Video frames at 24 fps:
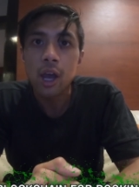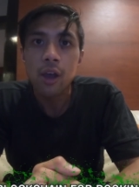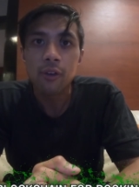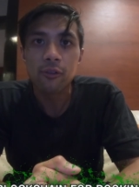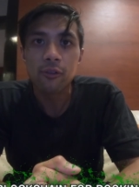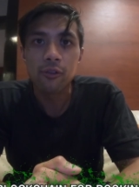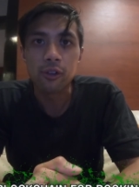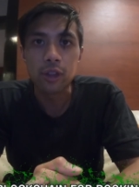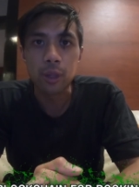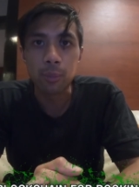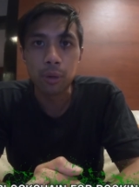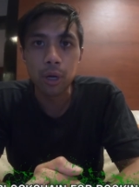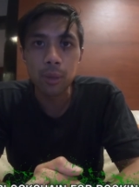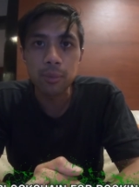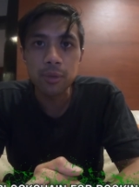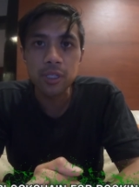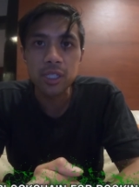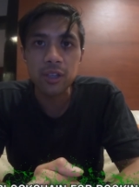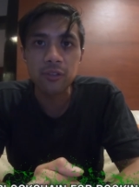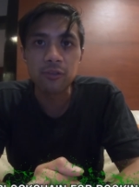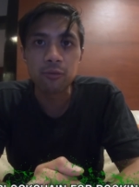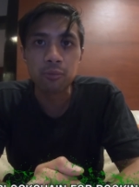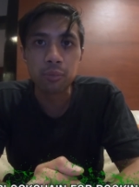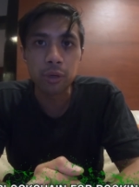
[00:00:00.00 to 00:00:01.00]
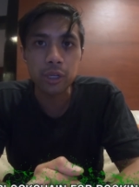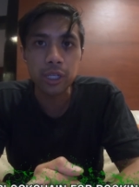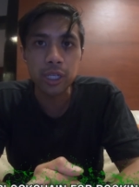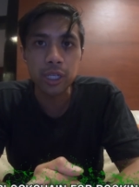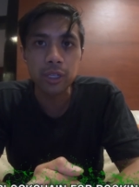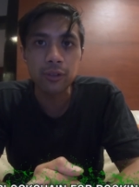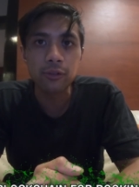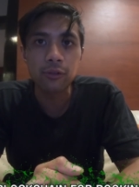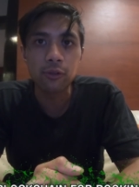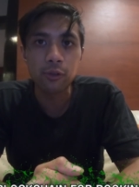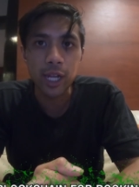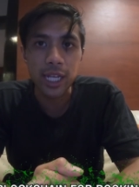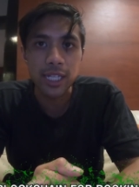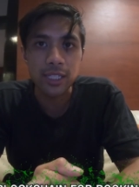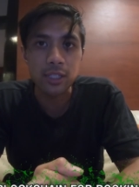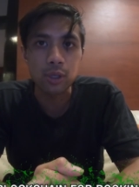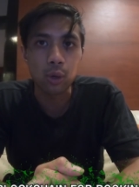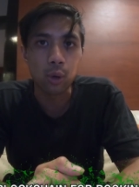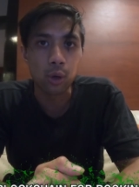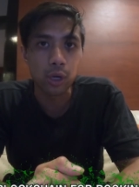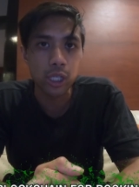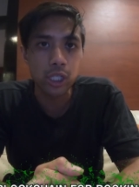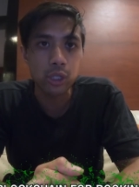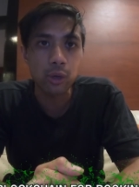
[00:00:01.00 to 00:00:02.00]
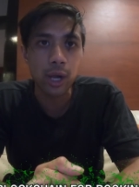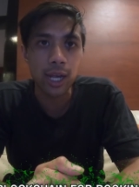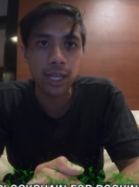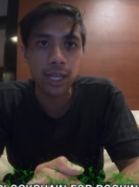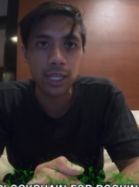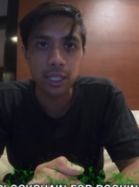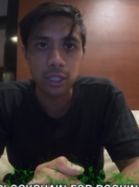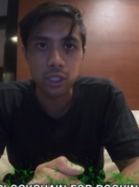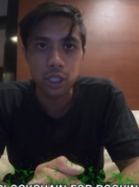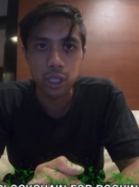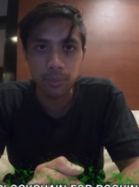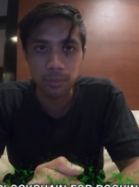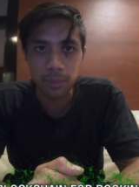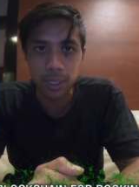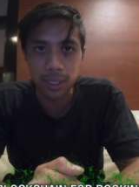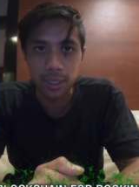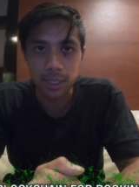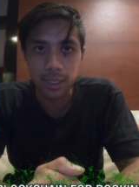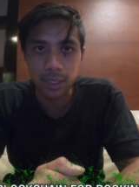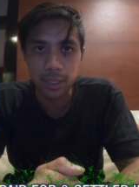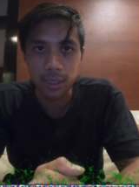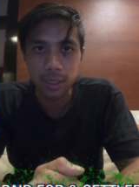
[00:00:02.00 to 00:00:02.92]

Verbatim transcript: for the purpose of booking freight or tracking shipments.